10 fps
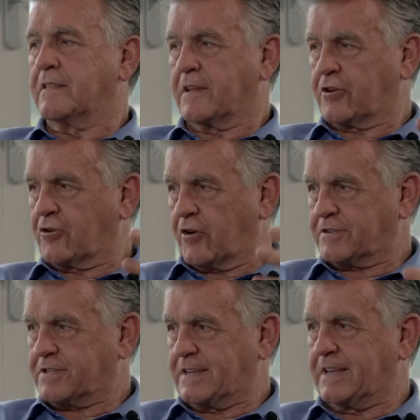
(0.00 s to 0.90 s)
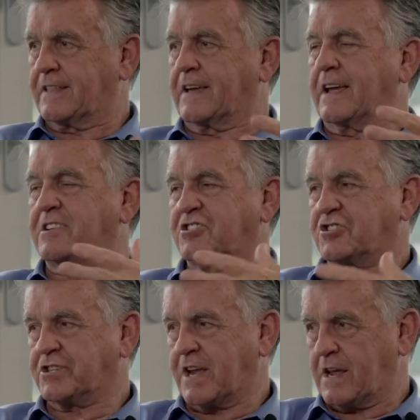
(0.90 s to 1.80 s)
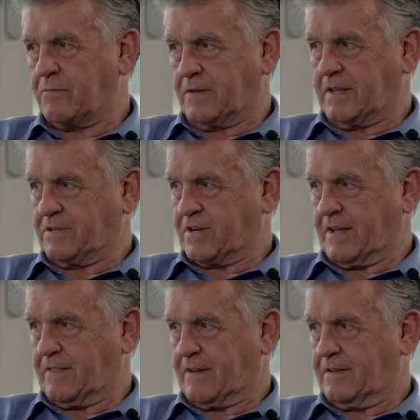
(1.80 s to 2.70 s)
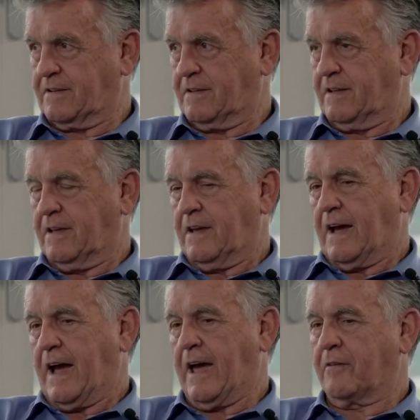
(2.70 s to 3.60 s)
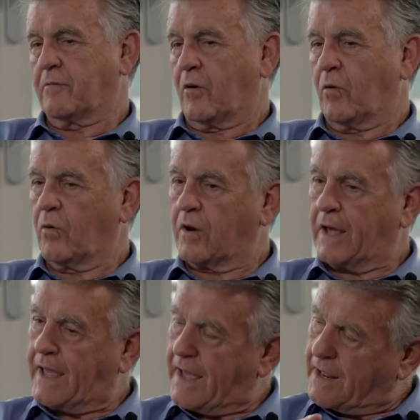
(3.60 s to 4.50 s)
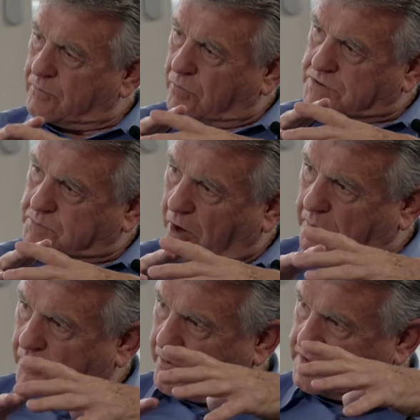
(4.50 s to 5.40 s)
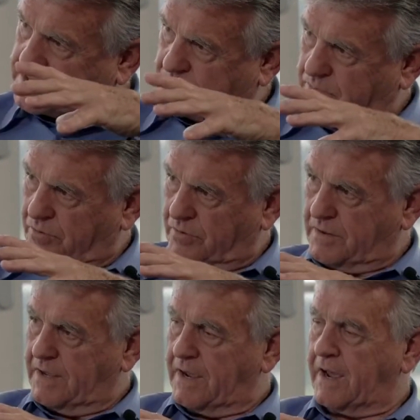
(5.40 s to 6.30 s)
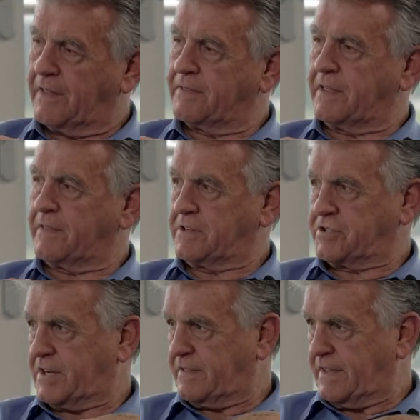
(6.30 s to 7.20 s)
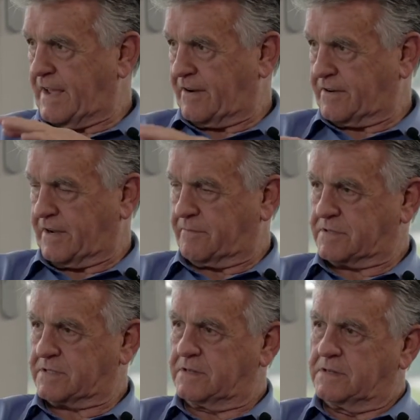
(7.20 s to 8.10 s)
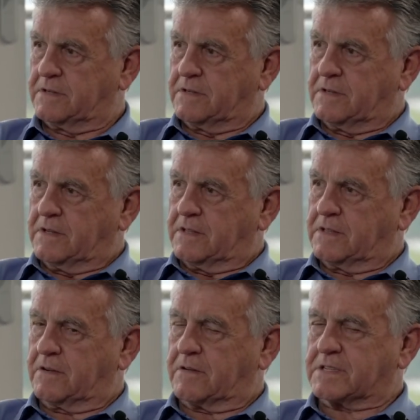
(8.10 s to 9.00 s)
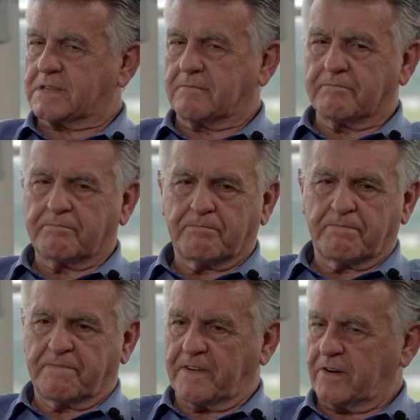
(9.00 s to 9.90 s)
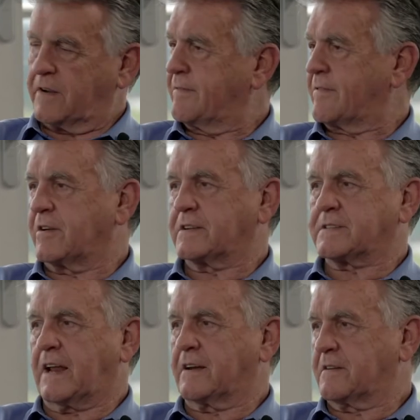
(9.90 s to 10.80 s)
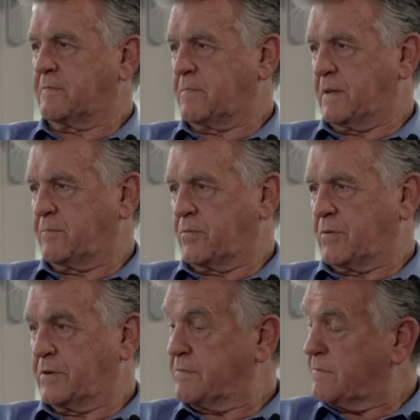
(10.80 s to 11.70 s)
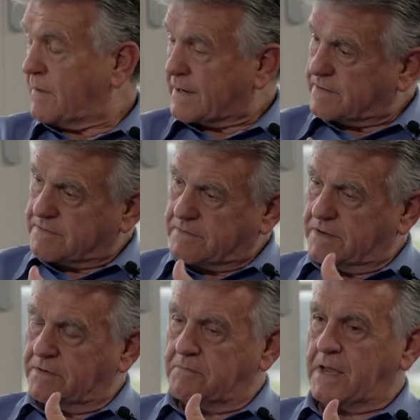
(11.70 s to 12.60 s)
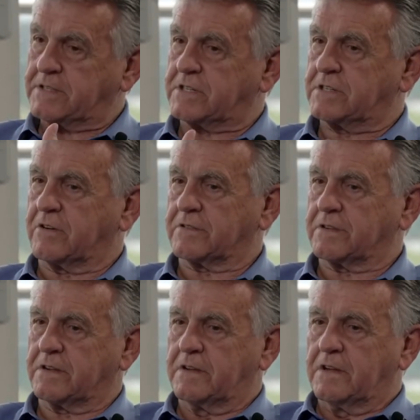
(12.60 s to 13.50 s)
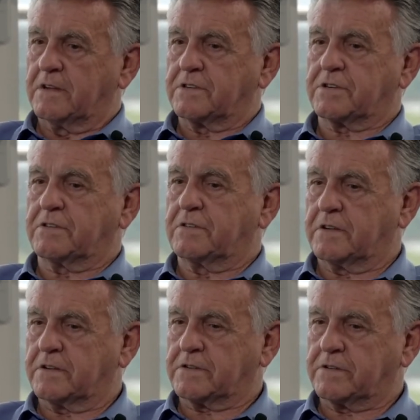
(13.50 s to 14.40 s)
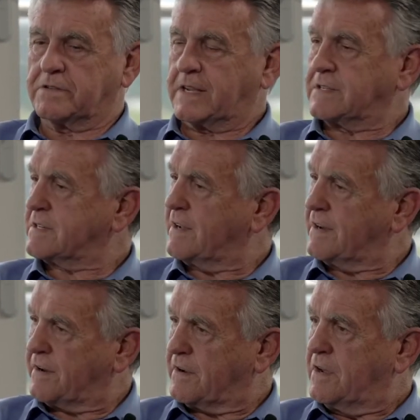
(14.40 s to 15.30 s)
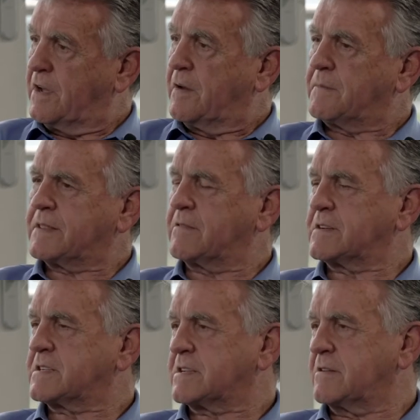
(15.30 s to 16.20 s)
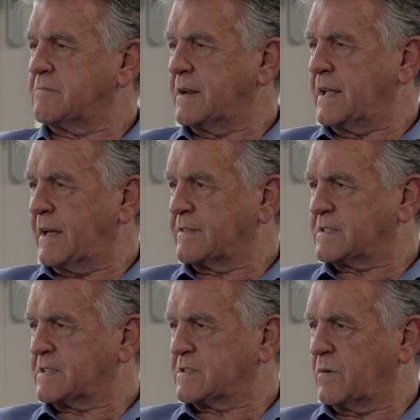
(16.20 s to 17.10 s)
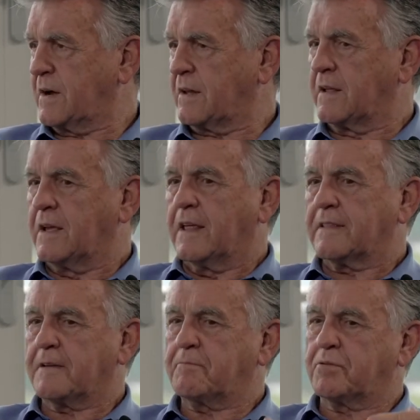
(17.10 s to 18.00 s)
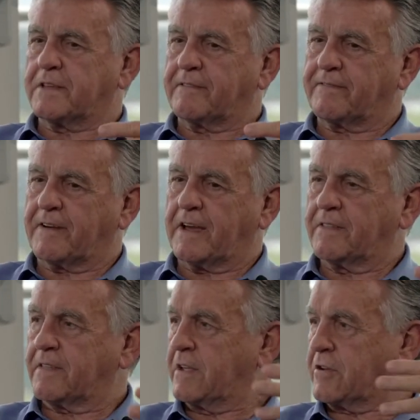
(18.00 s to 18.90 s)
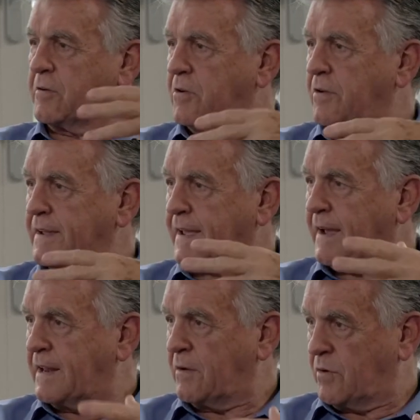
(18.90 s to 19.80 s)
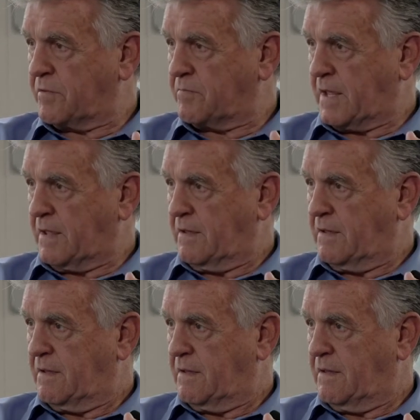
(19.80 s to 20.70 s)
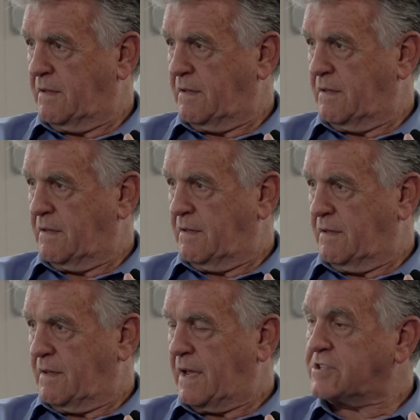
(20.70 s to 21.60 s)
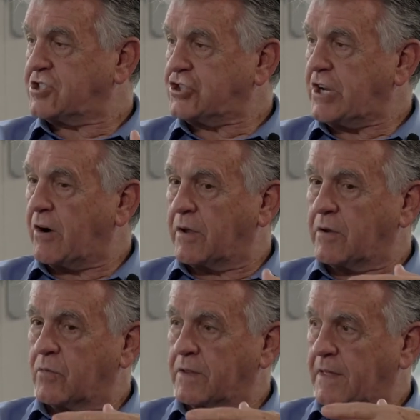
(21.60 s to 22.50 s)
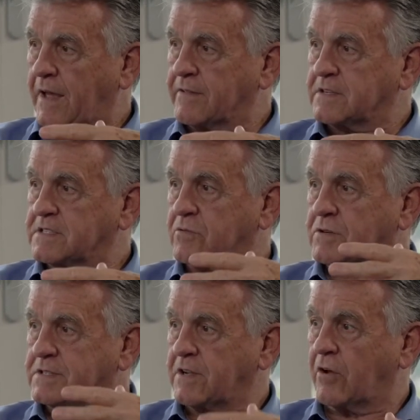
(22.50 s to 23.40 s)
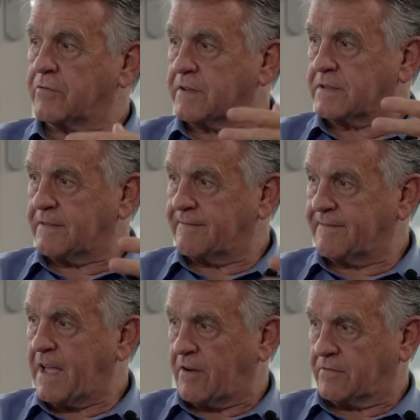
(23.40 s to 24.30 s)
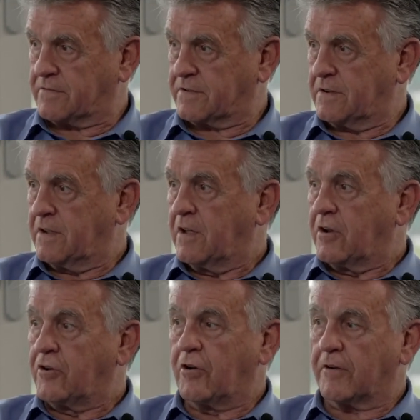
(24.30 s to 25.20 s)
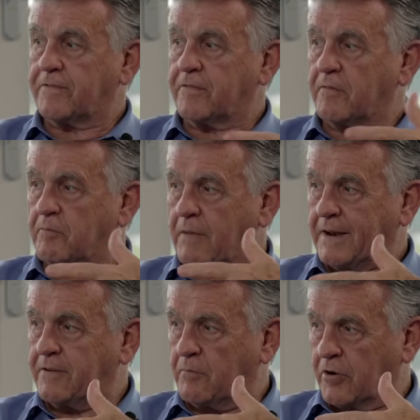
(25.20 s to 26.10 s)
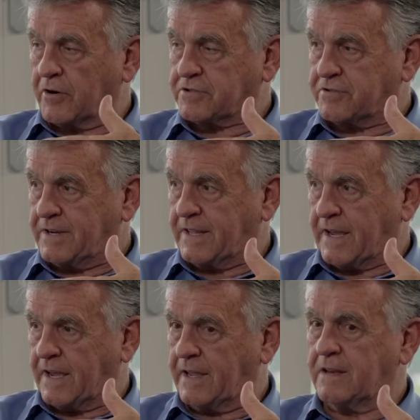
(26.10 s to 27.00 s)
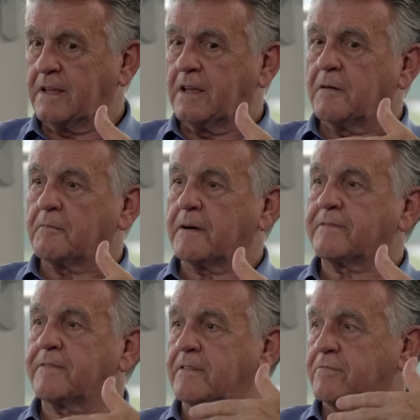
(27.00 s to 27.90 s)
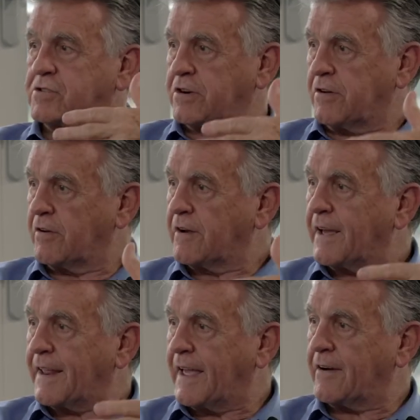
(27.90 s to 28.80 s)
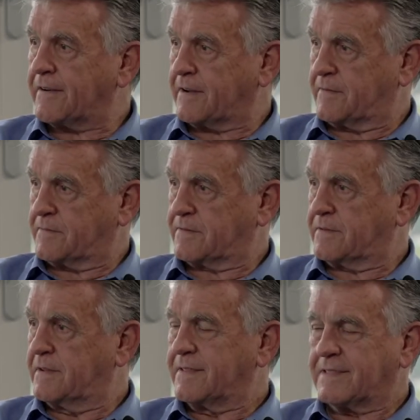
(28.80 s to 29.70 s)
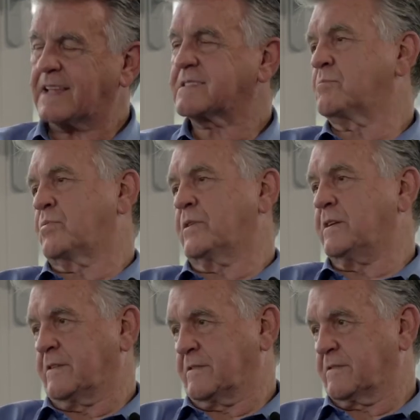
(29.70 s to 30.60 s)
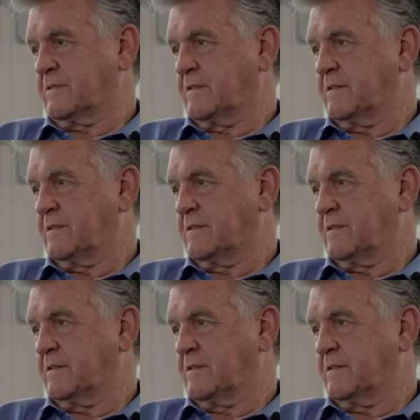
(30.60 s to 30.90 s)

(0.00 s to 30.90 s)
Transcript: They got together and shared with each other. And all they had was my principle, and then they shared the outcomes. There are some very, very talented people. Well, you mentioned Dr. Suzanne Snyder, but there are so many others as well. They put their faith in communicating with me and sharing with others the result that they've found, not for monetary gain, but for client outcomes. That's brilliant.